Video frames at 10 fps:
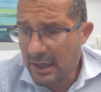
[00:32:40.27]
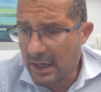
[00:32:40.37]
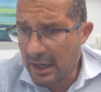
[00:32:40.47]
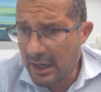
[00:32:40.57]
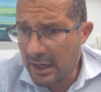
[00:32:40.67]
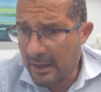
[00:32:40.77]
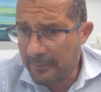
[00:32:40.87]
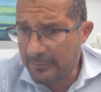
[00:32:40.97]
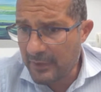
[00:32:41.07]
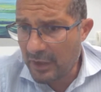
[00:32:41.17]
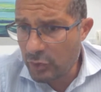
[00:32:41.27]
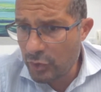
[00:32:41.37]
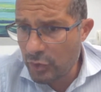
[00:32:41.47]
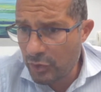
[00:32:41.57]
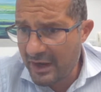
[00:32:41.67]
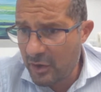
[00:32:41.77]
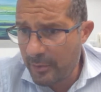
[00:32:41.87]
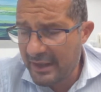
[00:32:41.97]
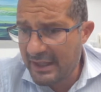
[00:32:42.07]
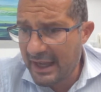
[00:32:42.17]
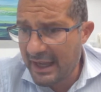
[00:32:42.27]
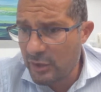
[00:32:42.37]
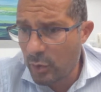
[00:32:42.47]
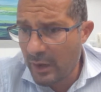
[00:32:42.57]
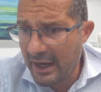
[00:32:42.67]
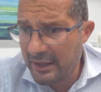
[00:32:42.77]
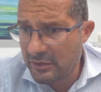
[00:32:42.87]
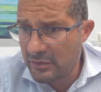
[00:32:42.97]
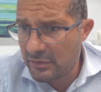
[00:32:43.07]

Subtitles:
Do you recommend IUI